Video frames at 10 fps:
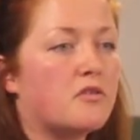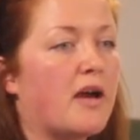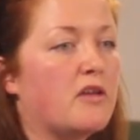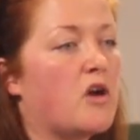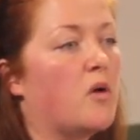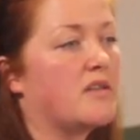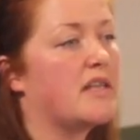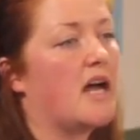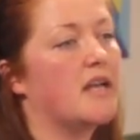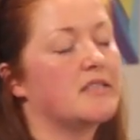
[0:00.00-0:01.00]
threshold
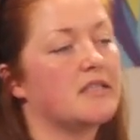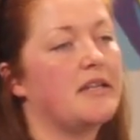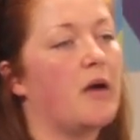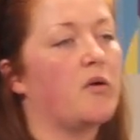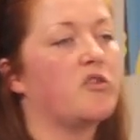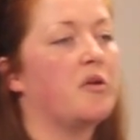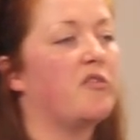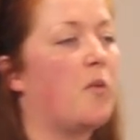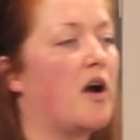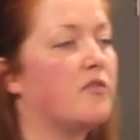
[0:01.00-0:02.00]
that is now going to be
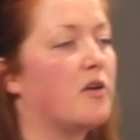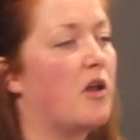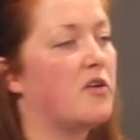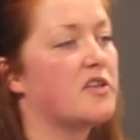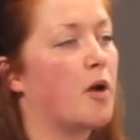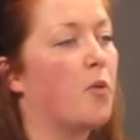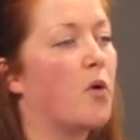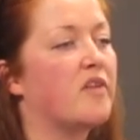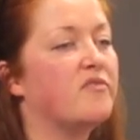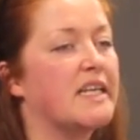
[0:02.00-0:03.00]
required for a long-term
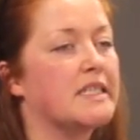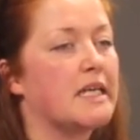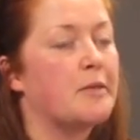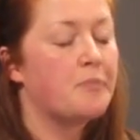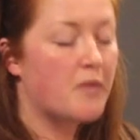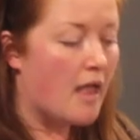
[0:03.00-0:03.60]
working visa.